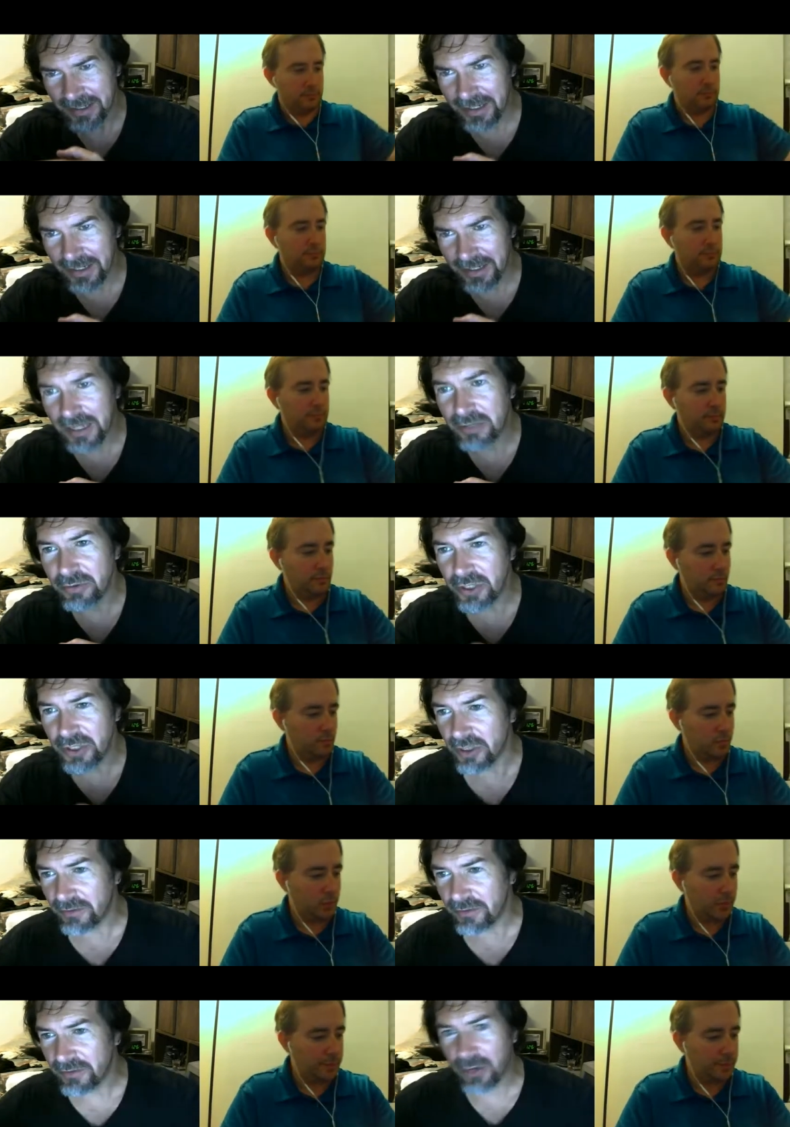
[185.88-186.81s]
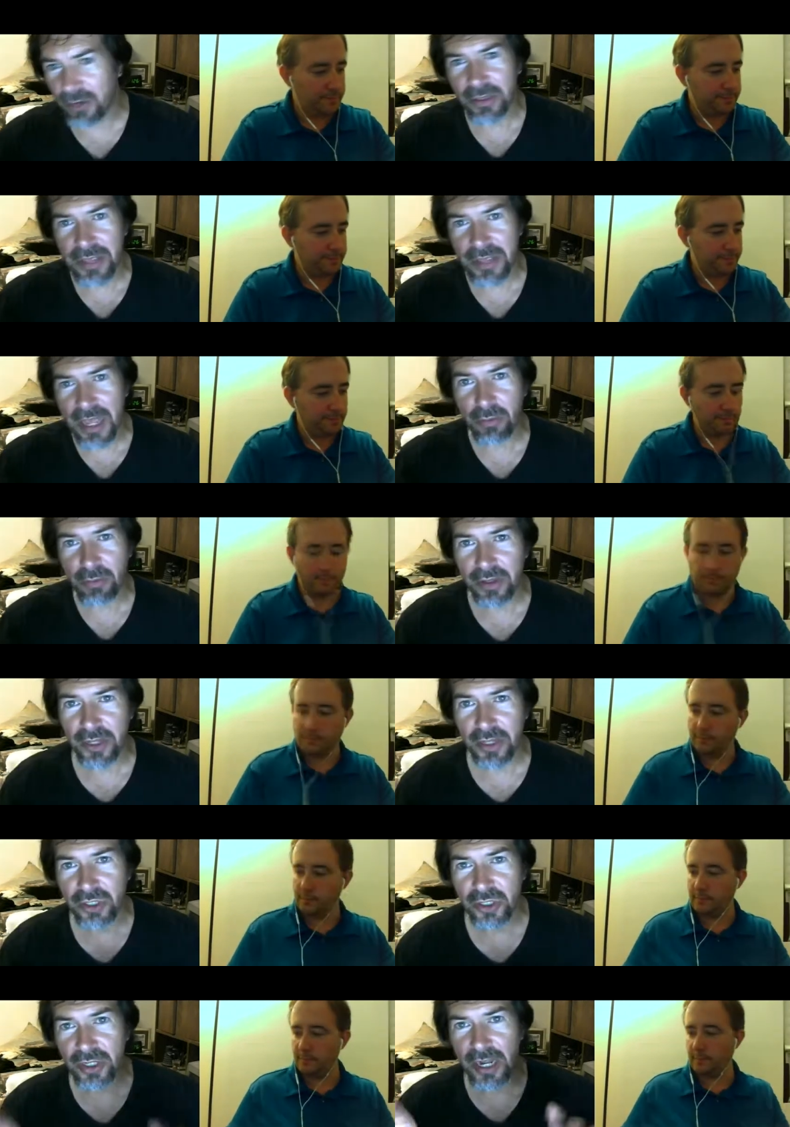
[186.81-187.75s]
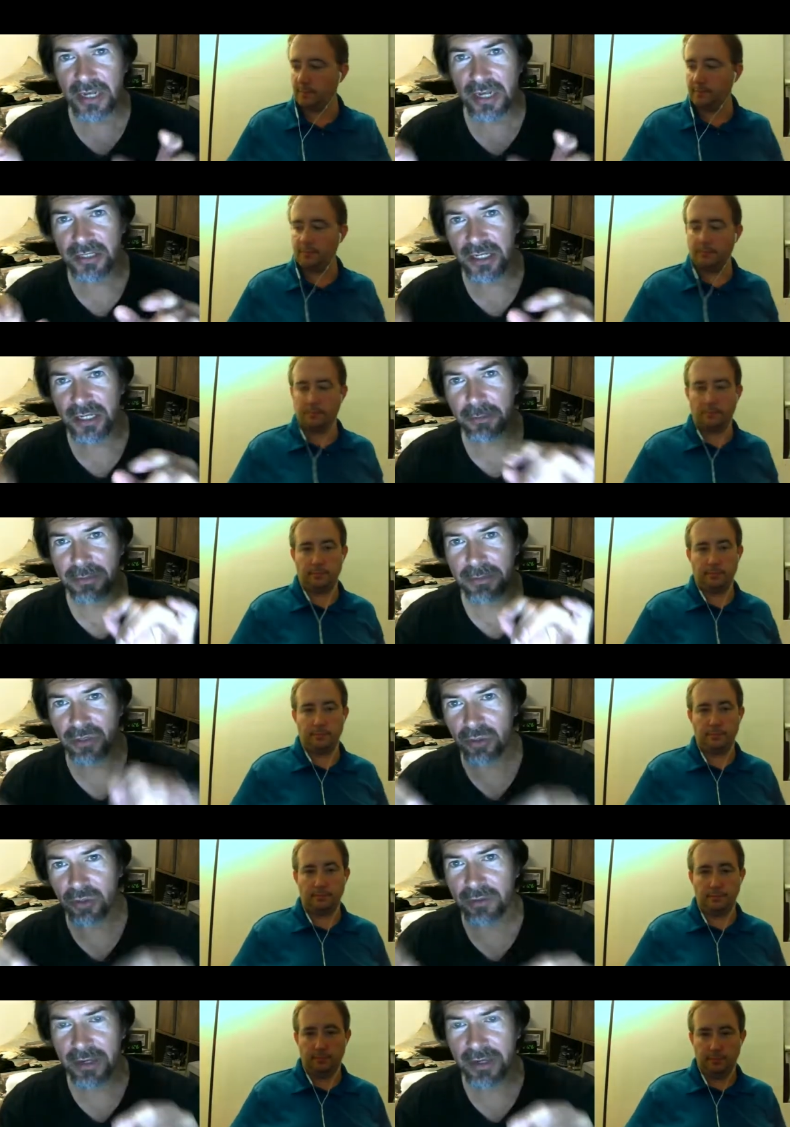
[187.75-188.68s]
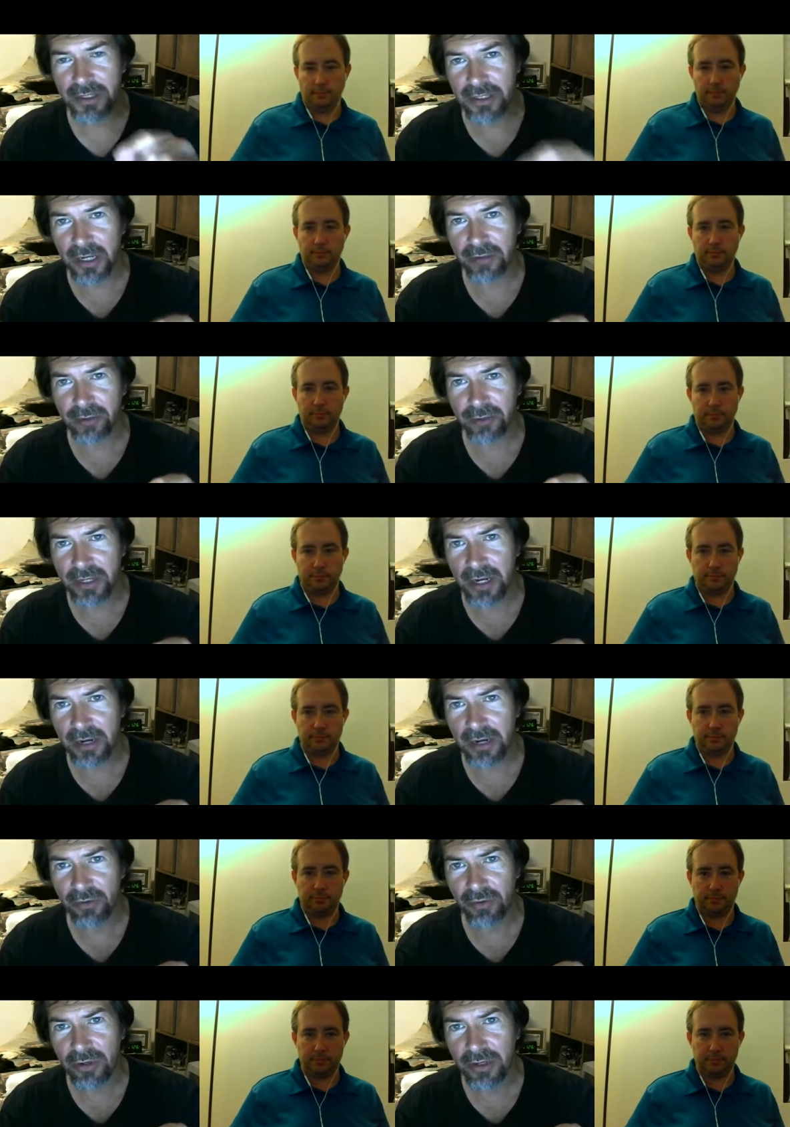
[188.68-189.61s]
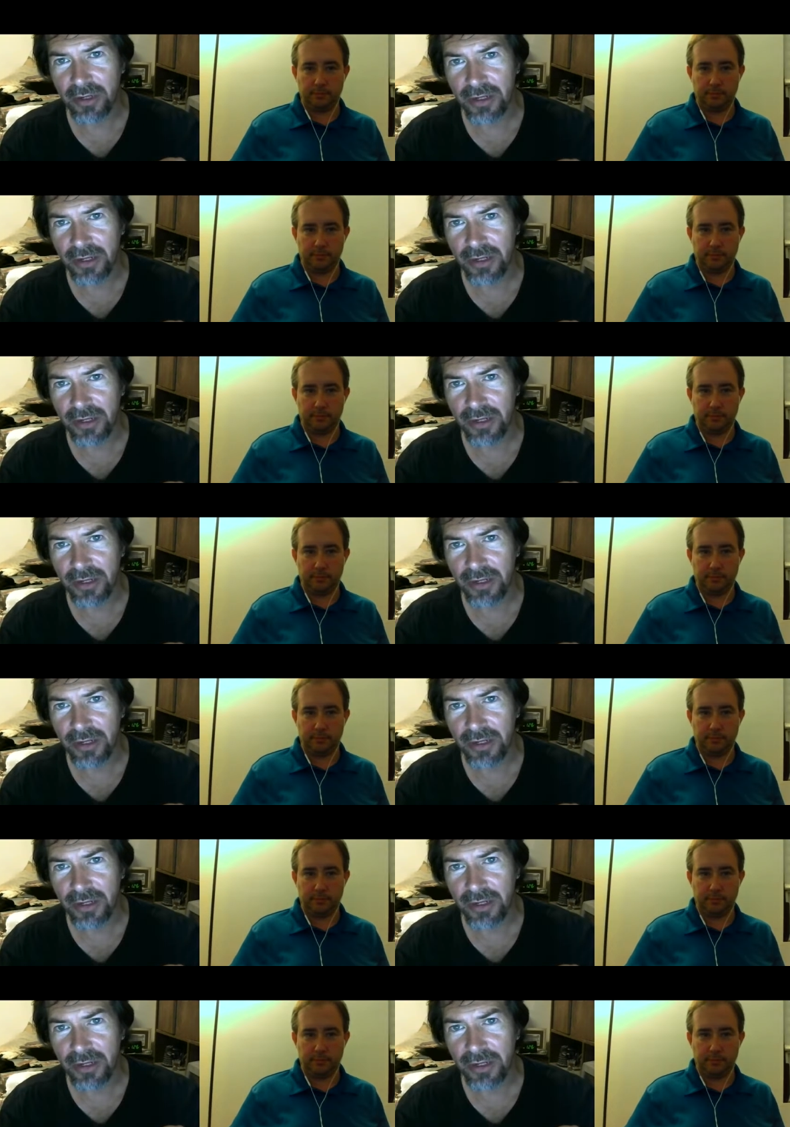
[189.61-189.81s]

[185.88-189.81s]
Speaker 1: That's what they should have right. done with that one. They should have set up a sort of like a double cover.